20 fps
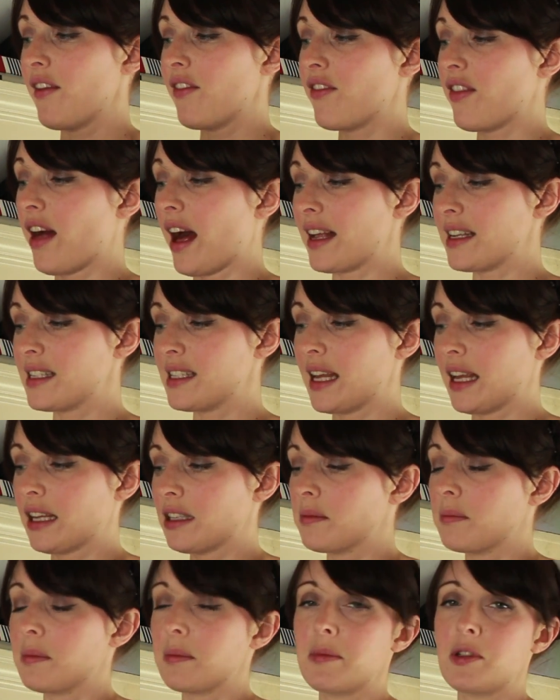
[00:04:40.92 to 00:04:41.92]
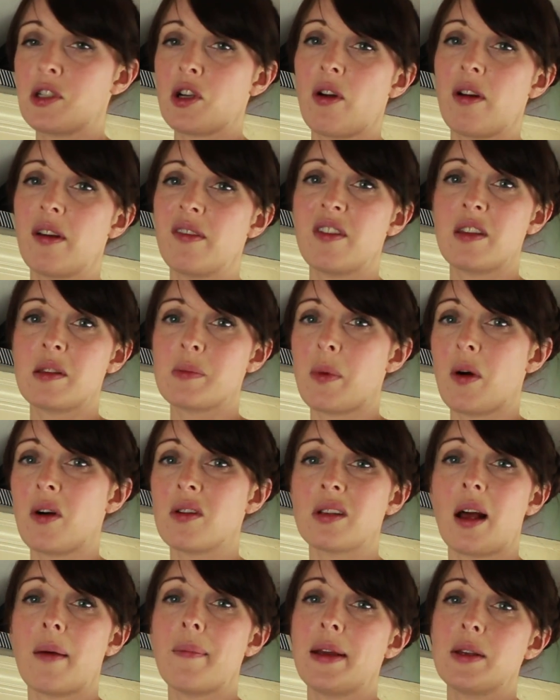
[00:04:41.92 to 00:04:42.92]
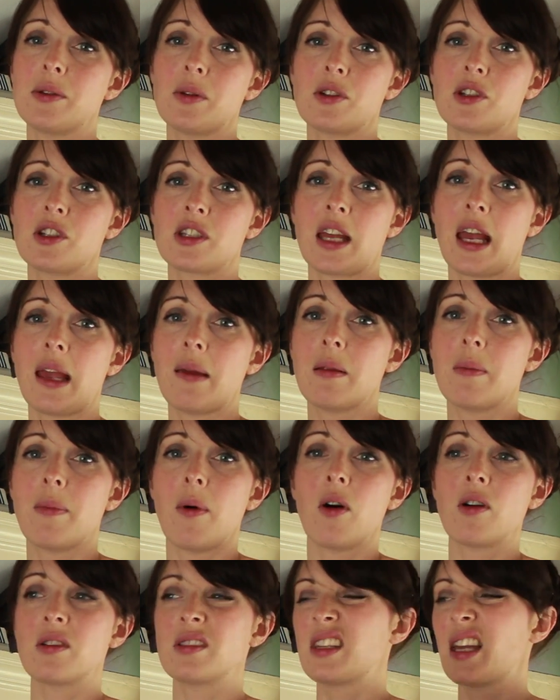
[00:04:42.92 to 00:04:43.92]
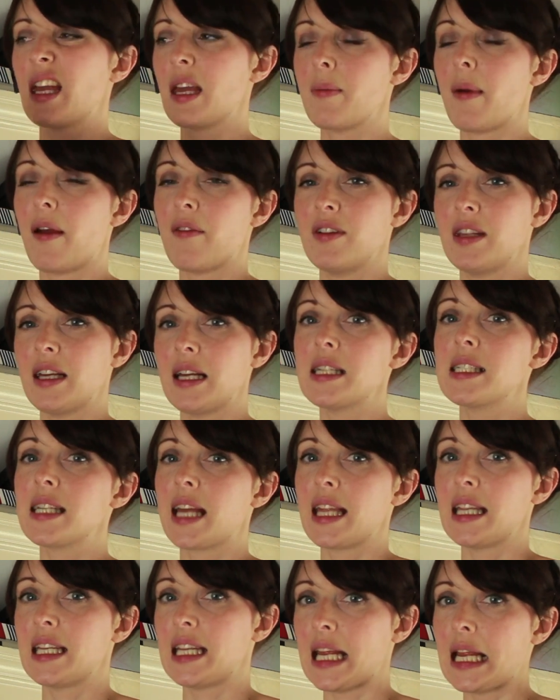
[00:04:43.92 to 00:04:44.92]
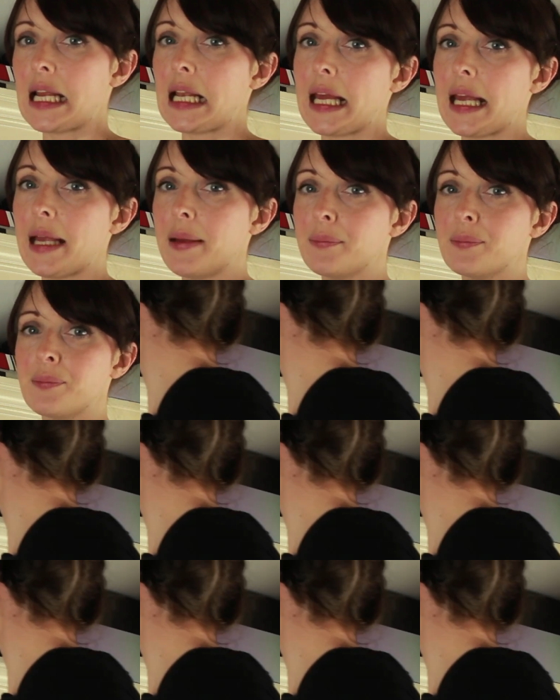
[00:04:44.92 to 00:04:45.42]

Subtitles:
that takes up the majority of this box, I may as well just keep the box and keep everything together neatly.